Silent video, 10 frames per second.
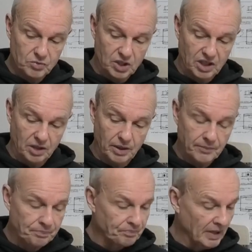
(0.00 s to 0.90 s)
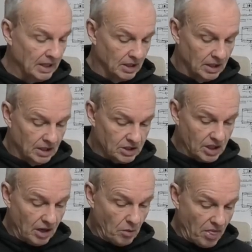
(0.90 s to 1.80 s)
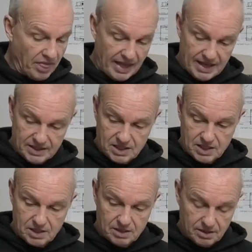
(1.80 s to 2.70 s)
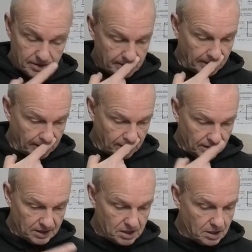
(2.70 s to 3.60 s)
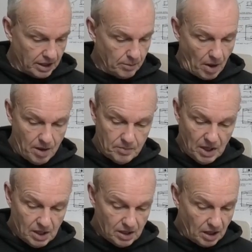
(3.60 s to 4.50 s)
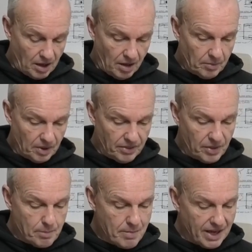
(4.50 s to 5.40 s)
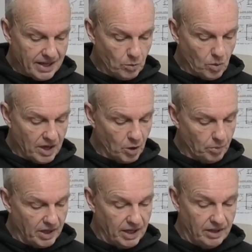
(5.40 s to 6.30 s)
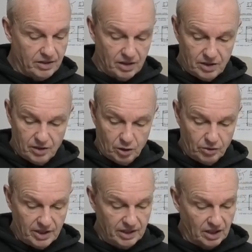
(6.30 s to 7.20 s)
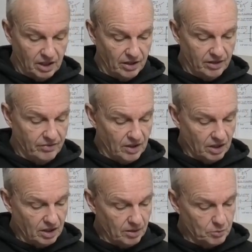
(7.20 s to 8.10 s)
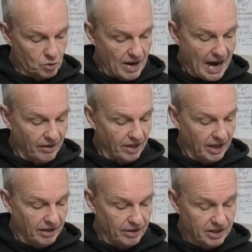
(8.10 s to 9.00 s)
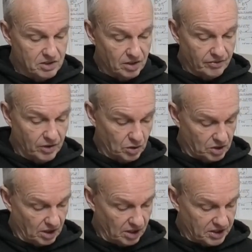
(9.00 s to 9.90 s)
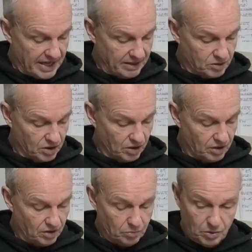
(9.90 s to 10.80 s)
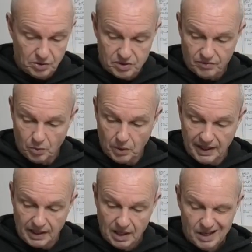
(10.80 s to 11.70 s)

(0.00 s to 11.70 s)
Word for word: secure. So that's the colour scheme. I'm, uh, there may well be the, the green that kind of comes round here and into the fuselage down to the, the root of the wing,